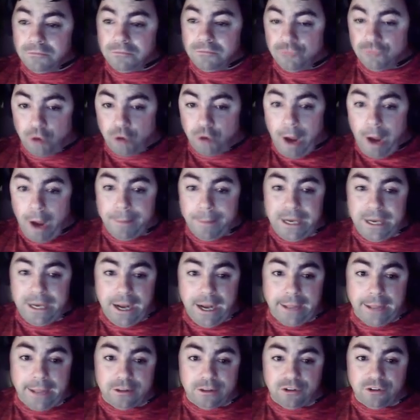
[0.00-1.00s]
dropping
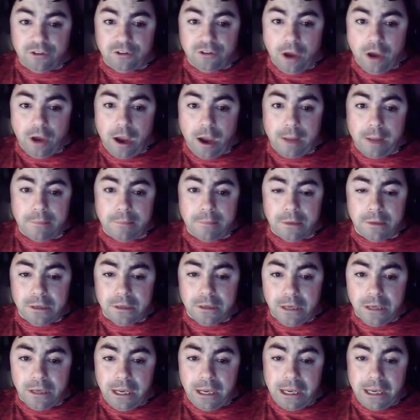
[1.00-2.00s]
at this time,
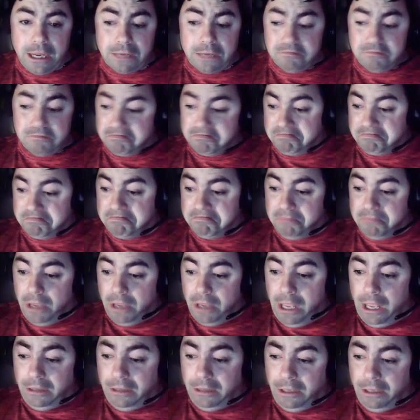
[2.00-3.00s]
and
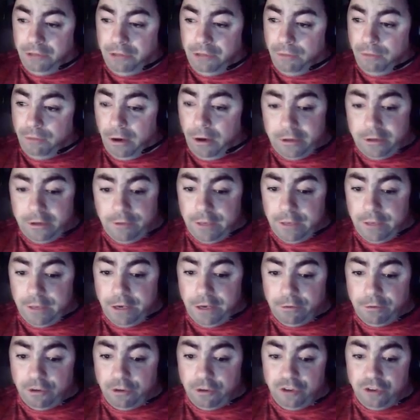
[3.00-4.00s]
it, it's relatively
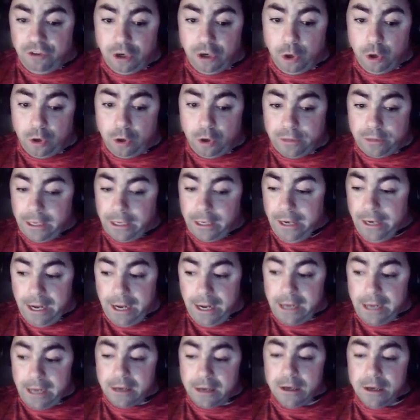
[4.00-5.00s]
interesting to look that,
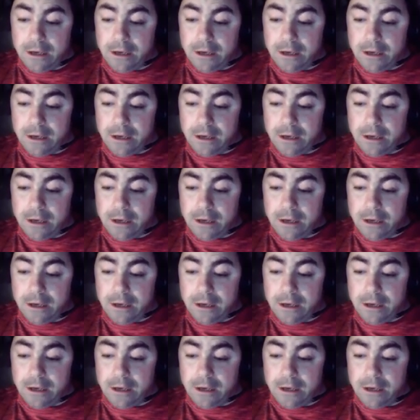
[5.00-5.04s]
hey,